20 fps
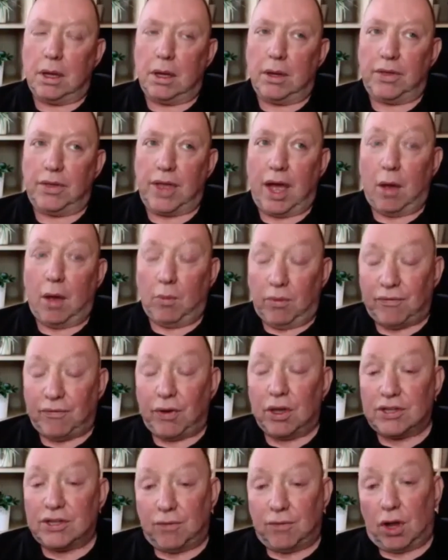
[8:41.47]
that. Well,
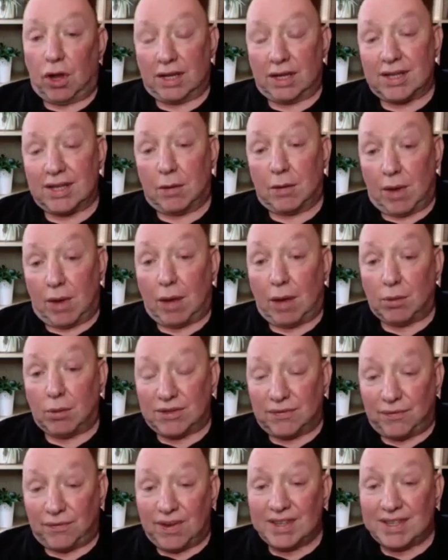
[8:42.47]
first of all, I said, "Well, I
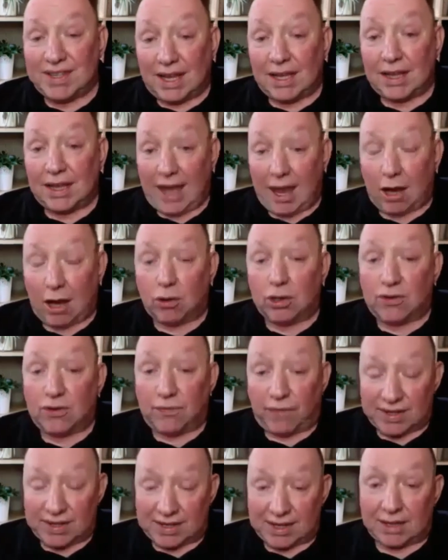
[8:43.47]
was physically, I could
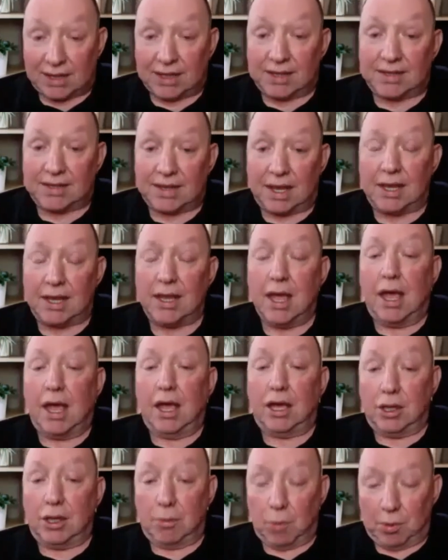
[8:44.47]
physically see
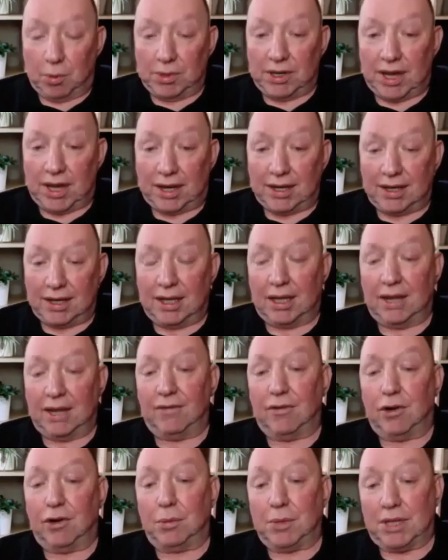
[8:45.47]
your mum and dad in the
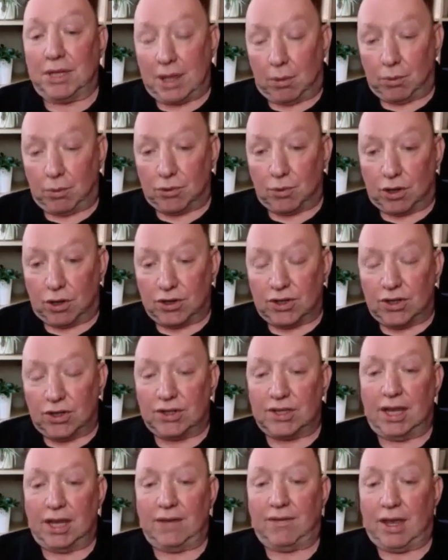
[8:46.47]
living room. Your dad was watching
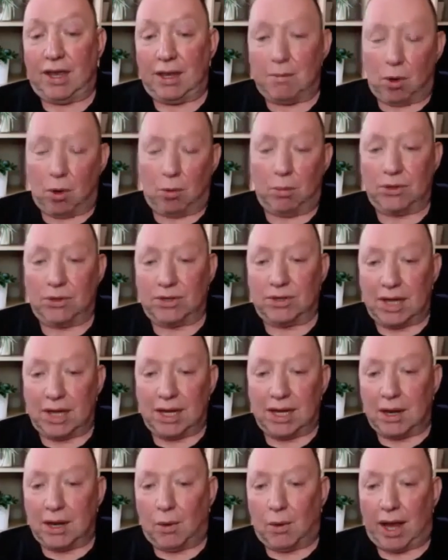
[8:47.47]
TV. Your mum was
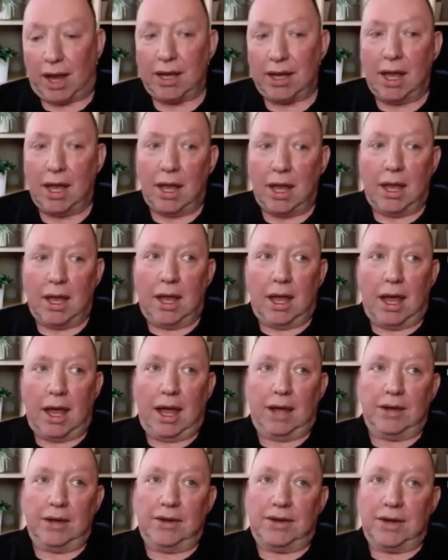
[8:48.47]
knitting away."
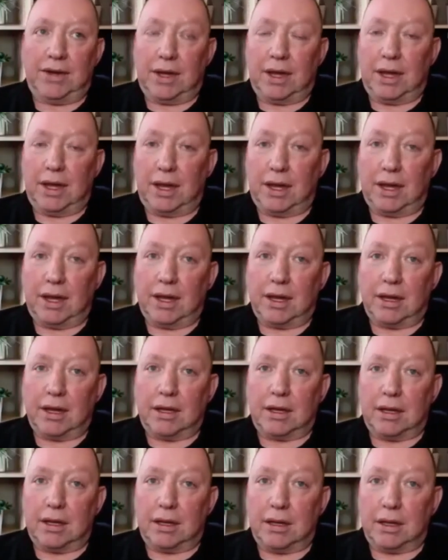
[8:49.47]
And uh,
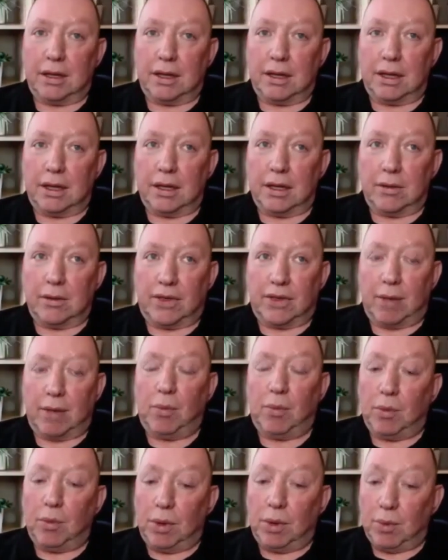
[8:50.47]

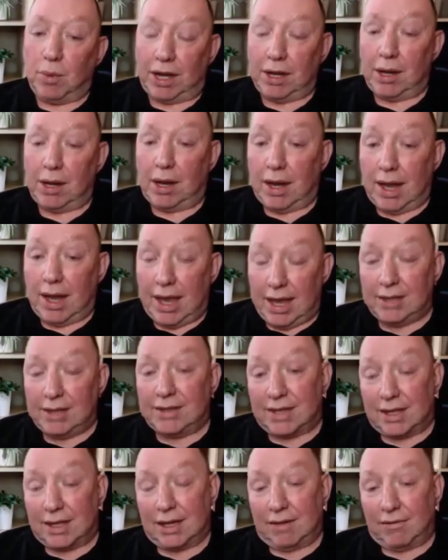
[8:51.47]
then we went
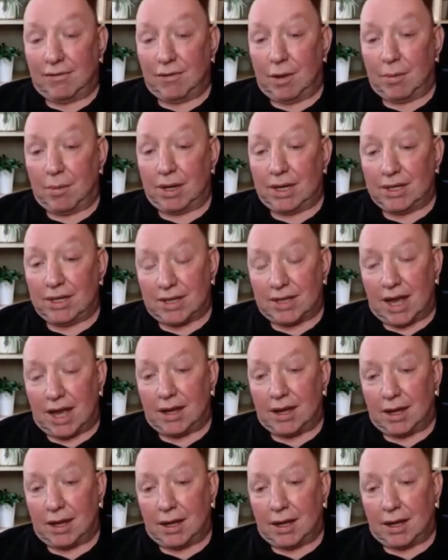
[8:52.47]
into the living room, and he said,